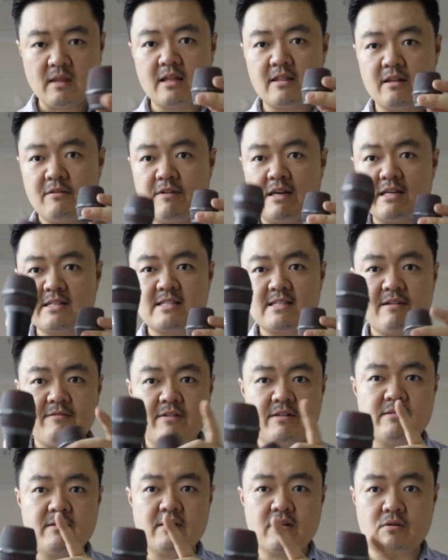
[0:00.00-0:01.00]
the
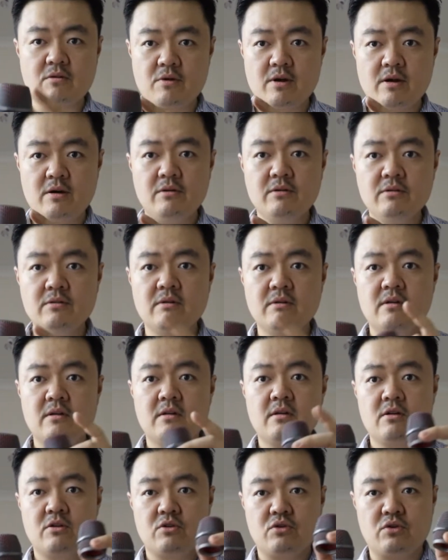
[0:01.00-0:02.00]
V7 grill
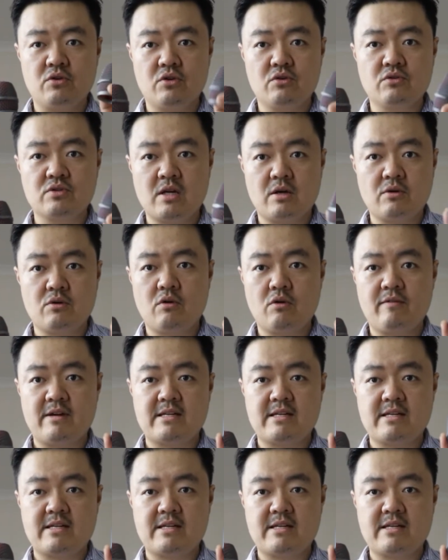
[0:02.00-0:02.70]
to use on your